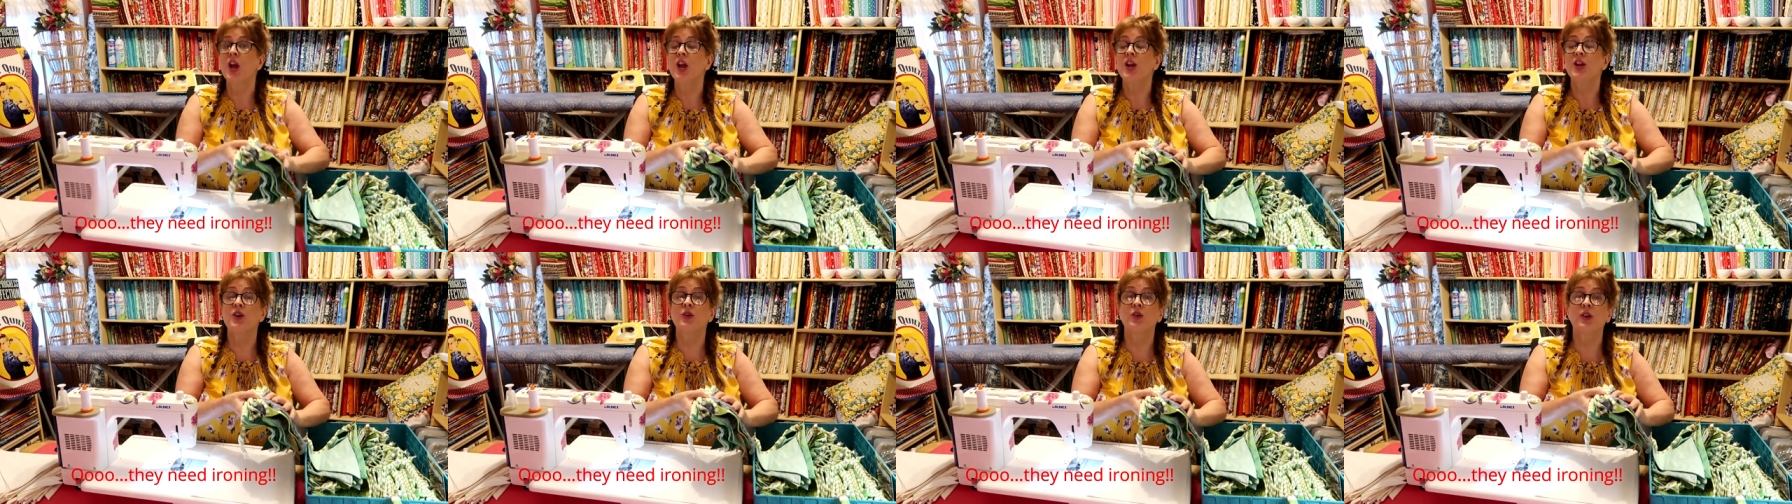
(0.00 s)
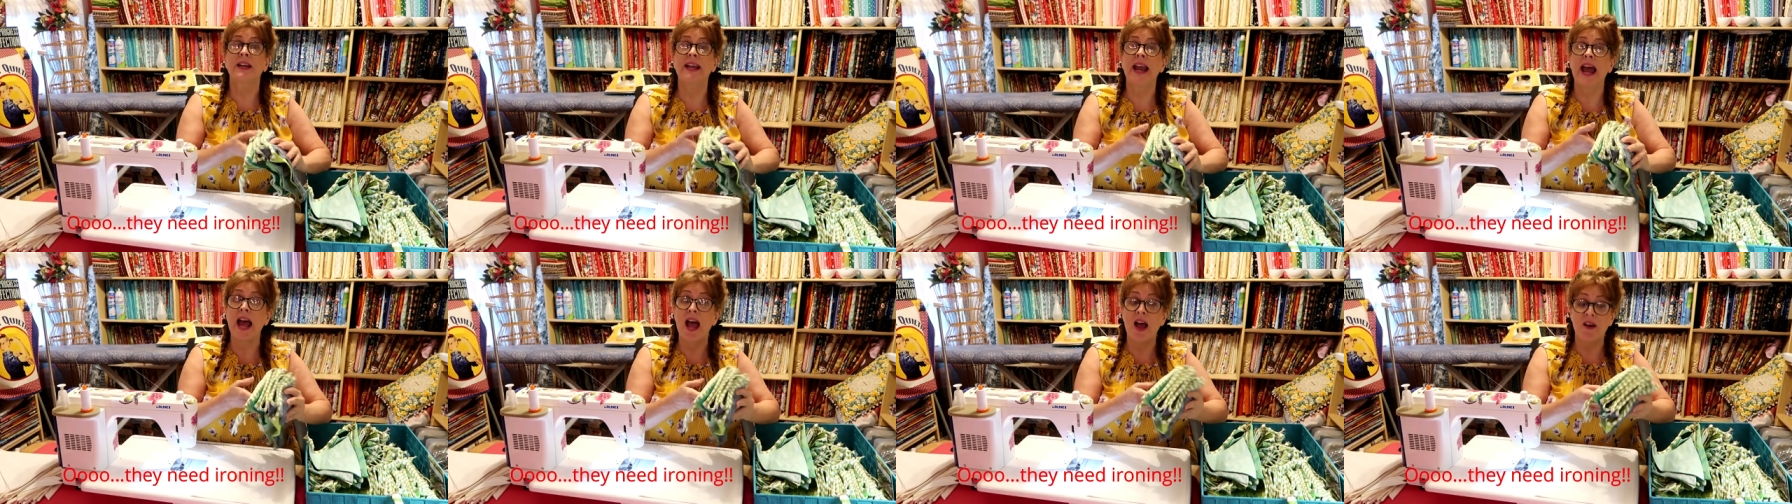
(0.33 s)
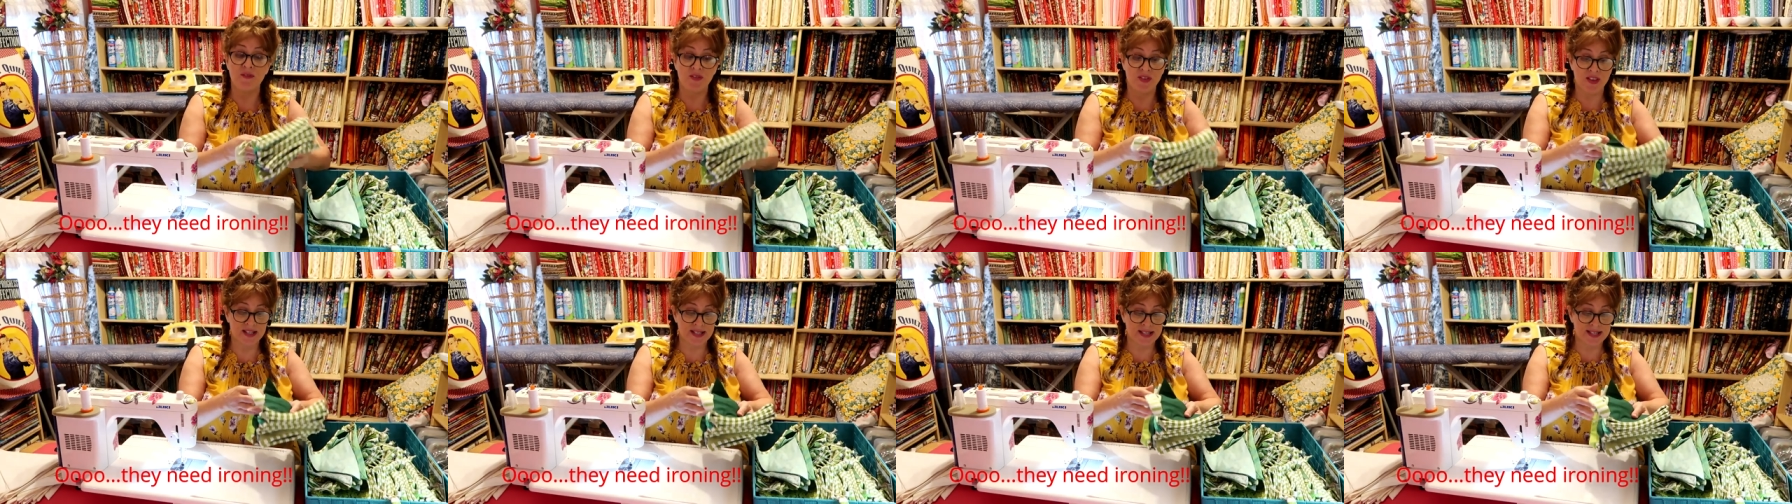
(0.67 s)
You can
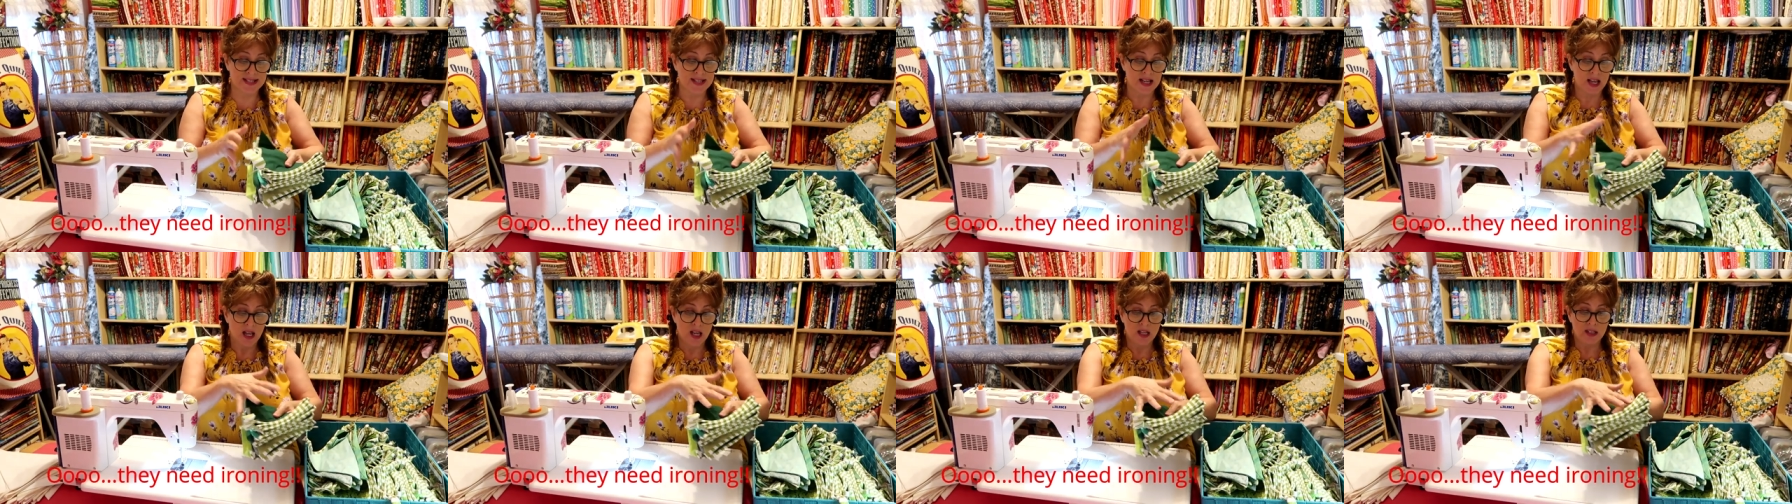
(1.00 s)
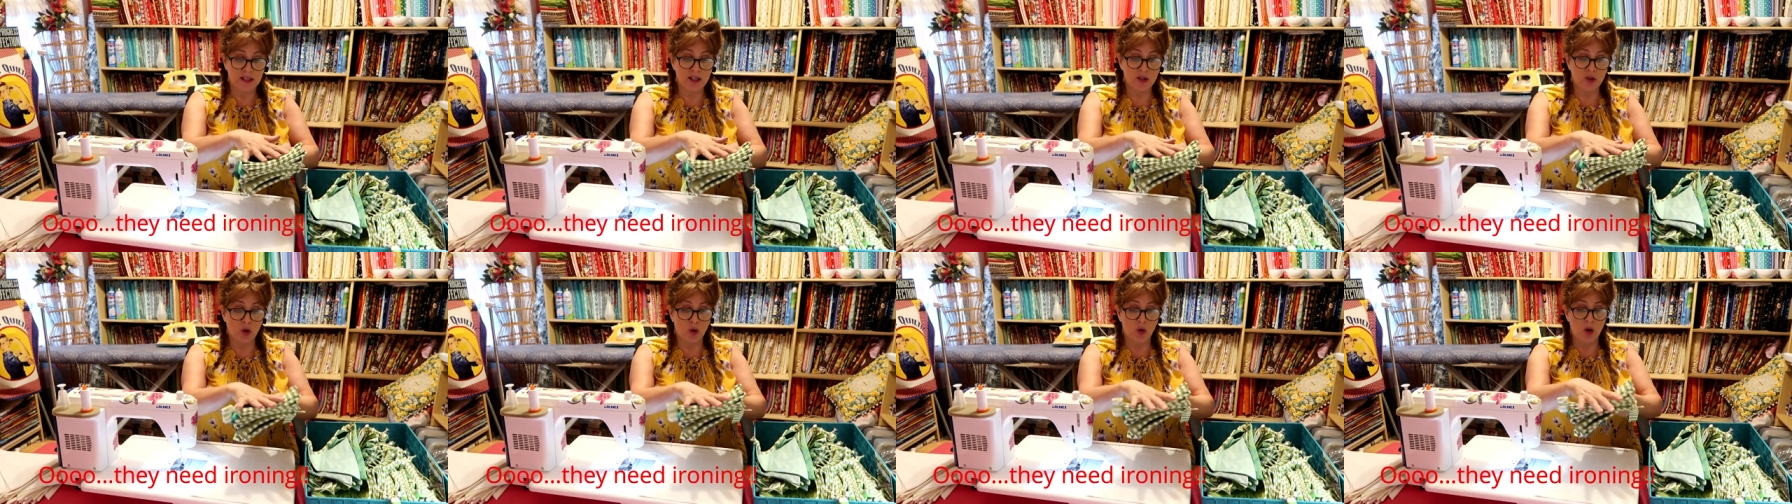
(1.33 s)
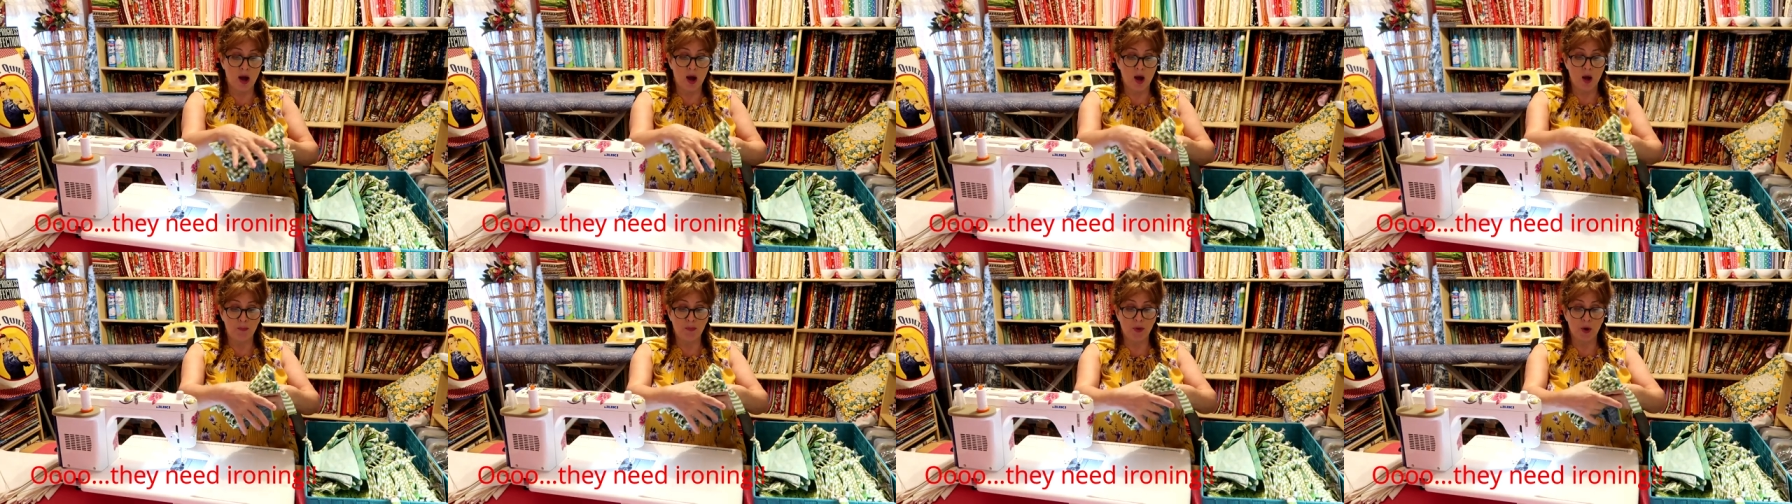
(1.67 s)
have this little uh,